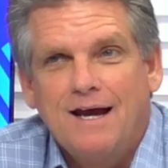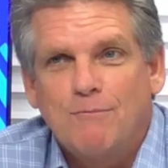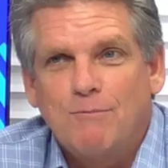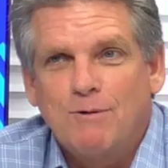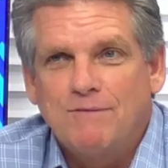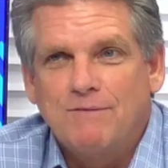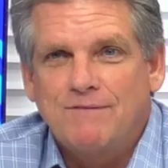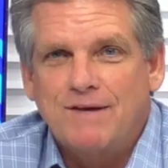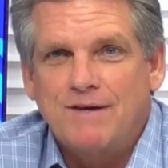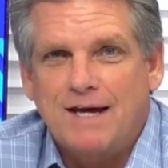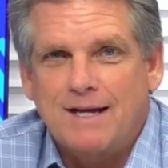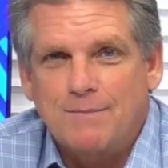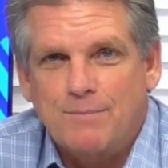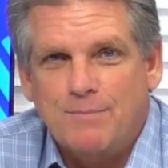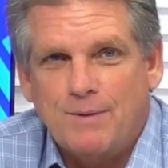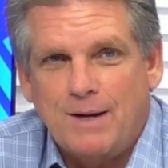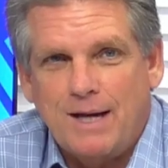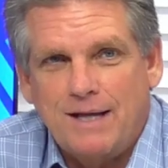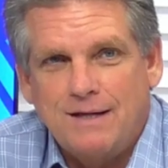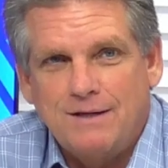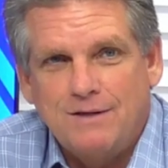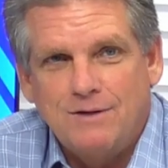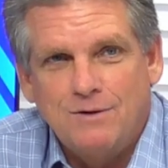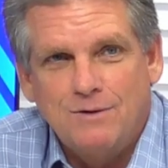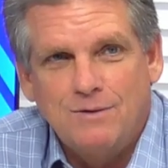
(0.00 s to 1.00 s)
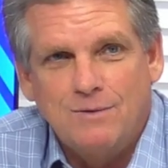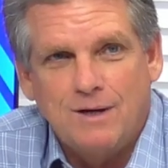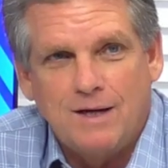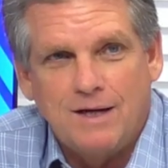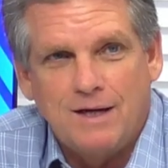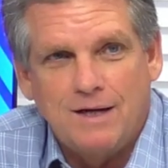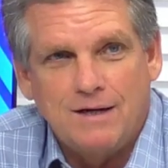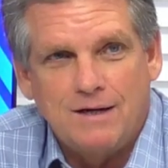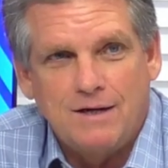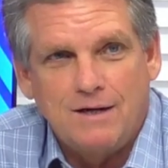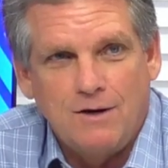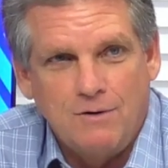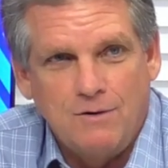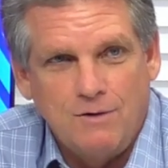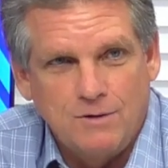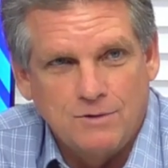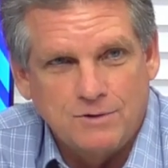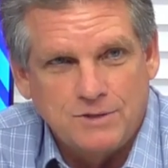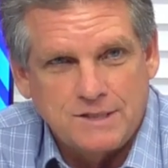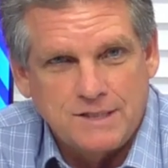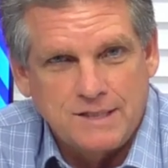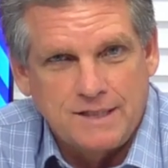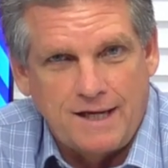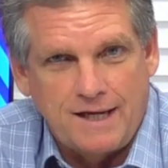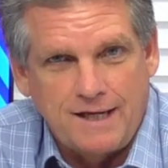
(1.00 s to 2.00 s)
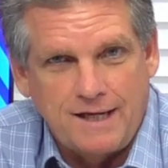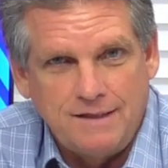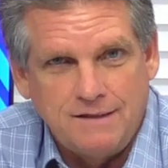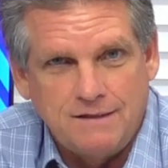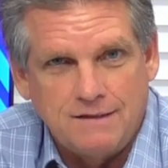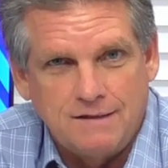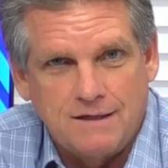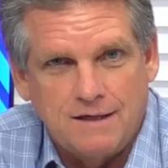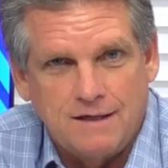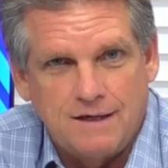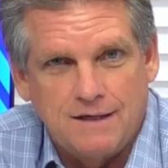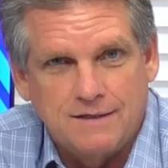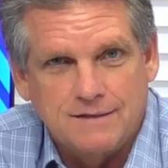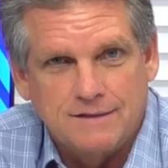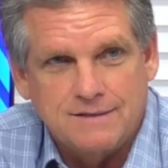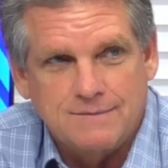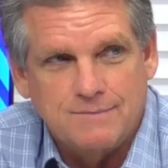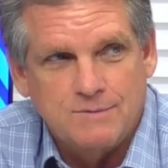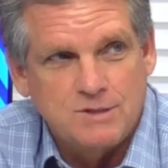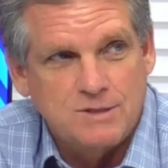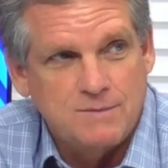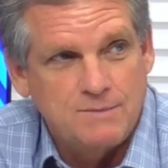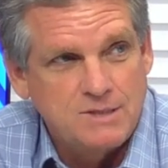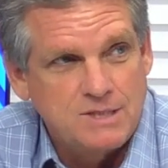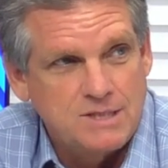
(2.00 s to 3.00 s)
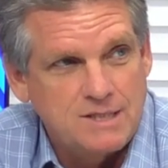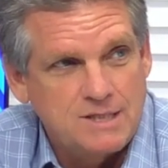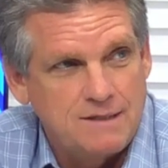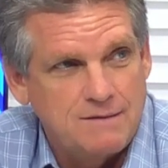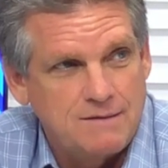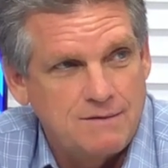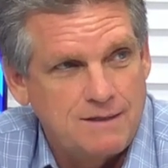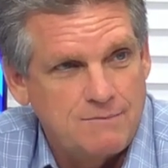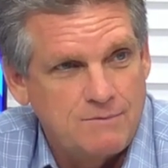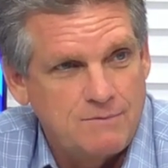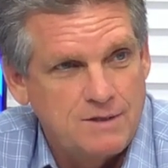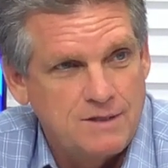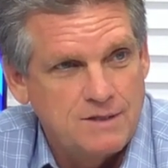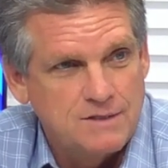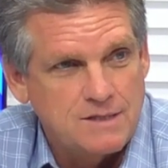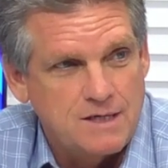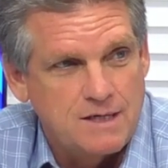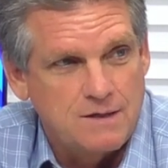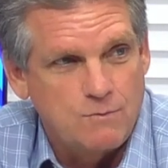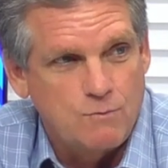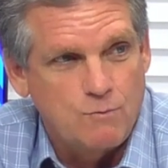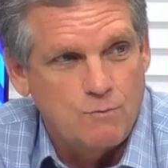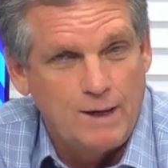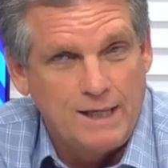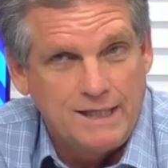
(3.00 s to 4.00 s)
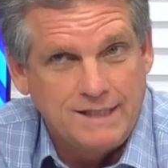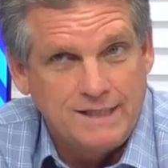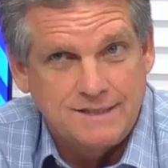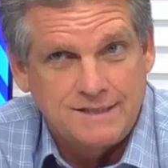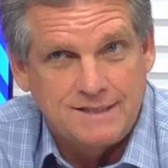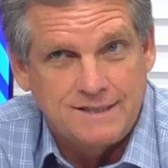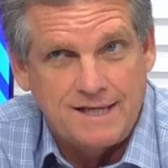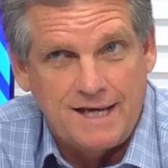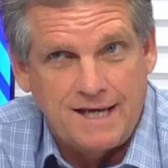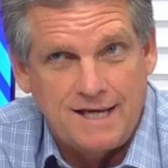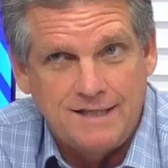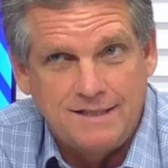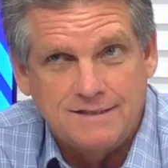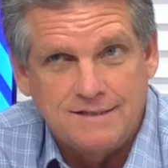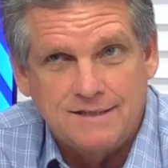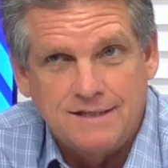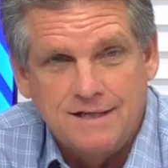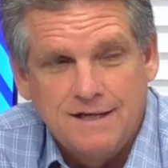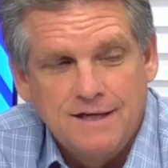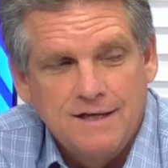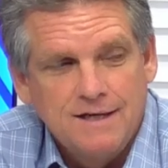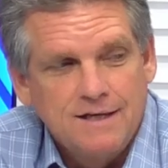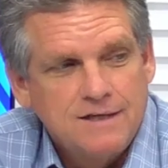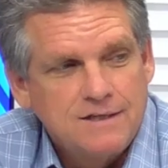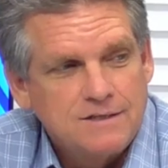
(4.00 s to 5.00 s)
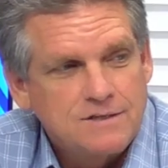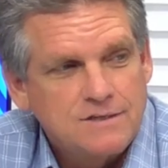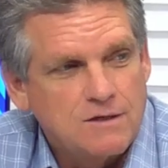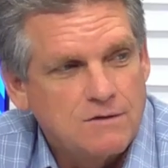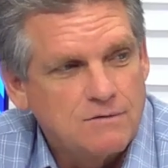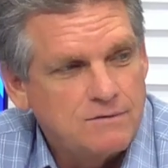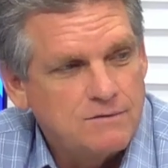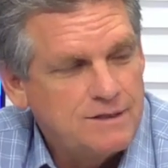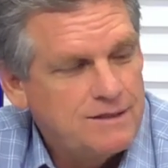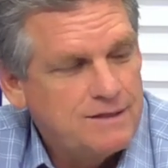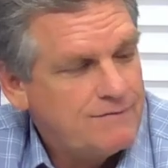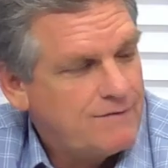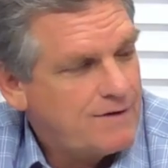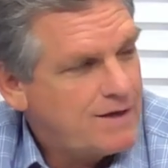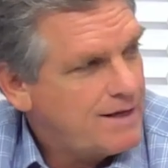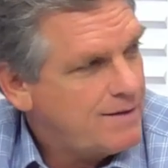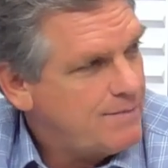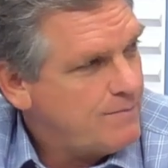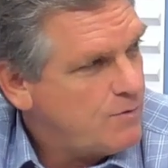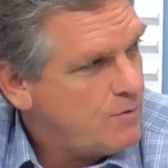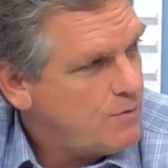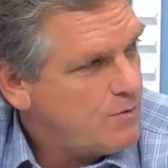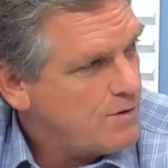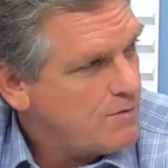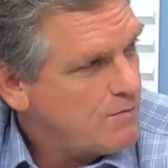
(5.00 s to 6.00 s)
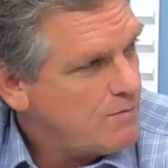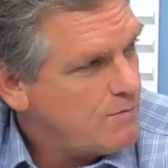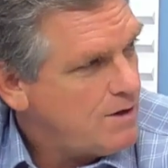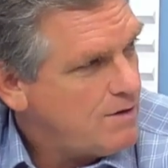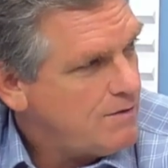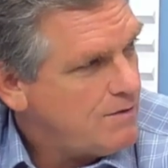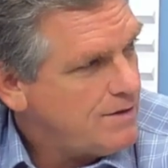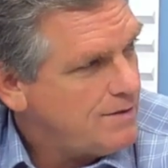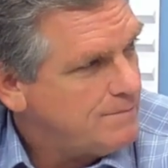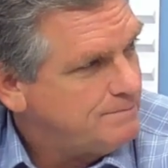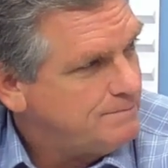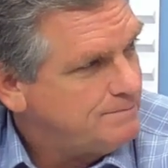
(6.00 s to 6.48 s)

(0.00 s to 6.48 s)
We've got a brand new uh, co-host tonight. Uh, mm-hmm. Somebody's going to be sitting in with us on Wednesdays. So Levi Moore, welcome.